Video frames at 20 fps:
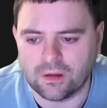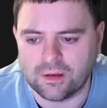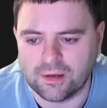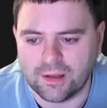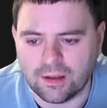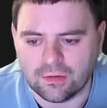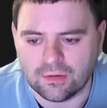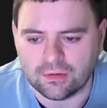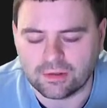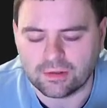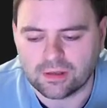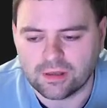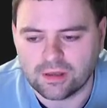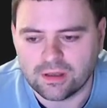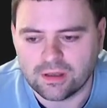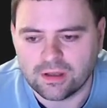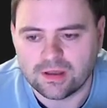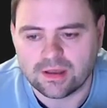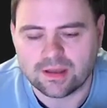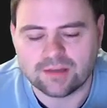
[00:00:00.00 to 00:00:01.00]
out.
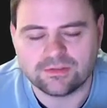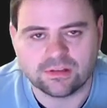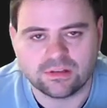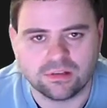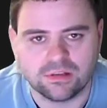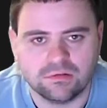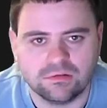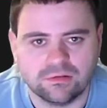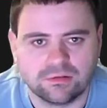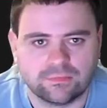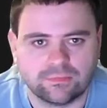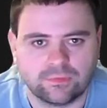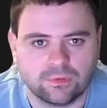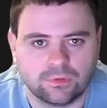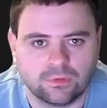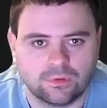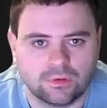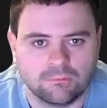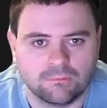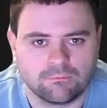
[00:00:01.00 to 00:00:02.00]
Is it used
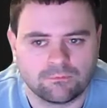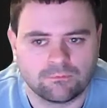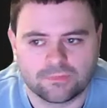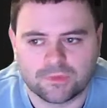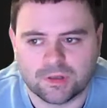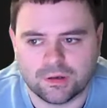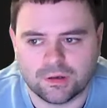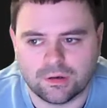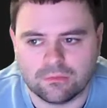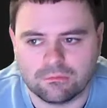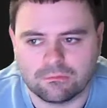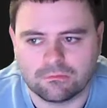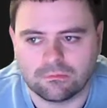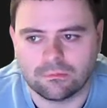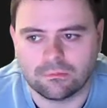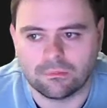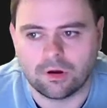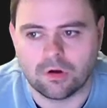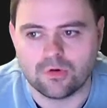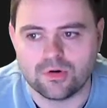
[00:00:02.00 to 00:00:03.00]
for,
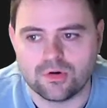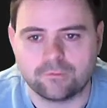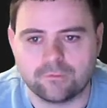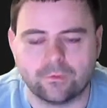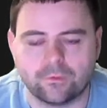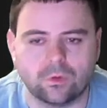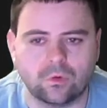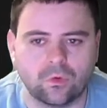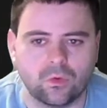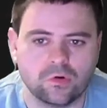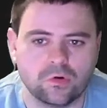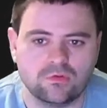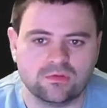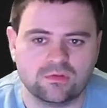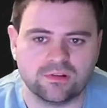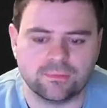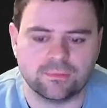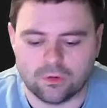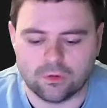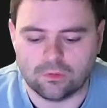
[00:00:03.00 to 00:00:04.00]
only for those
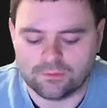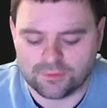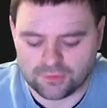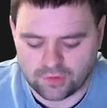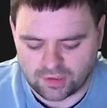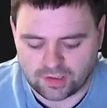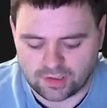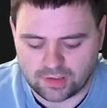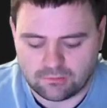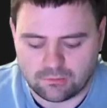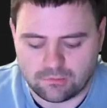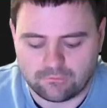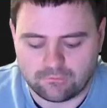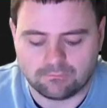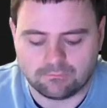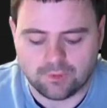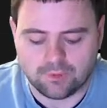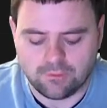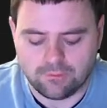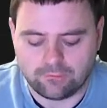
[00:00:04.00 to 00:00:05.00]
involved directly
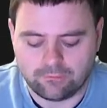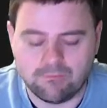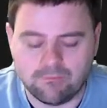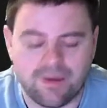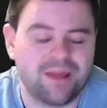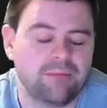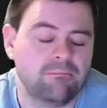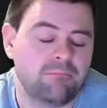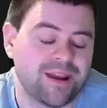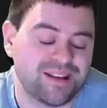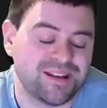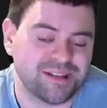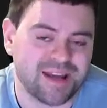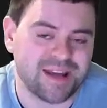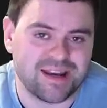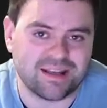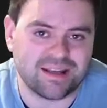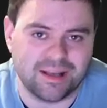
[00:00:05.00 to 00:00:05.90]
with maintaining an